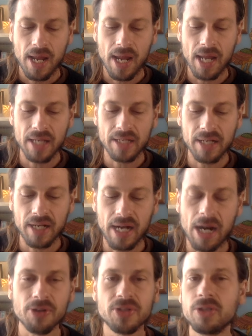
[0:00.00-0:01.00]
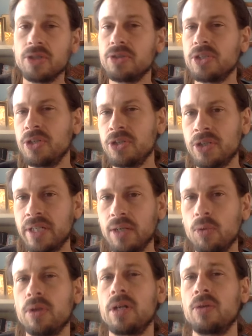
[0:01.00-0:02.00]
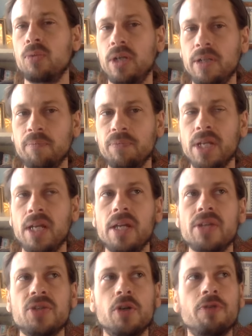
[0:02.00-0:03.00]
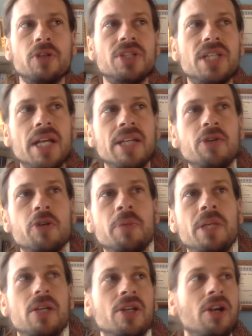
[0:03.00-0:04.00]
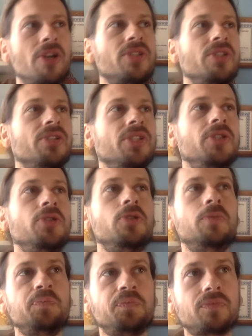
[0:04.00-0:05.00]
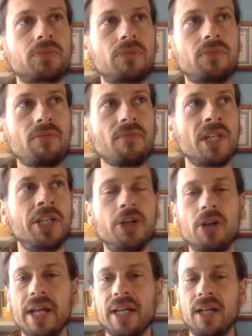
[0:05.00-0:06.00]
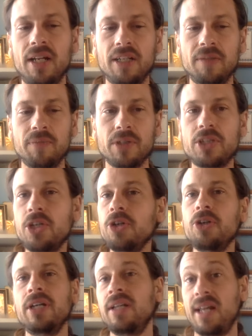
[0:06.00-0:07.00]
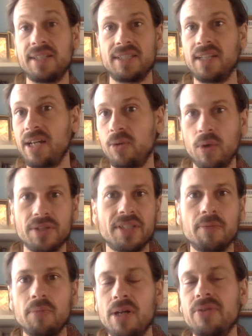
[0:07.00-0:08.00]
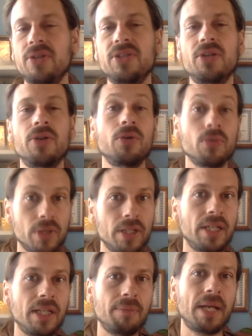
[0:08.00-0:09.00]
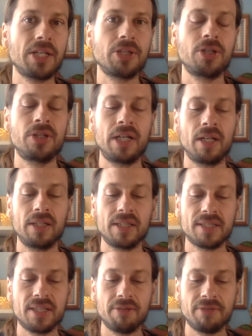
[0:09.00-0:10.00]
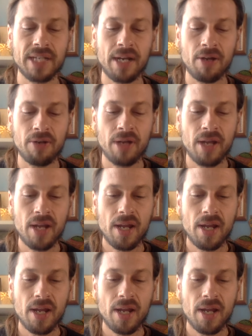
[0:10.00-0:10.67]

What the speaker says: And I also do tutoring one-on-one. So if you're studying with me, you can also do, you know, like a tutoring lesson like once a month or so to really make sure you're nailing this stuff down.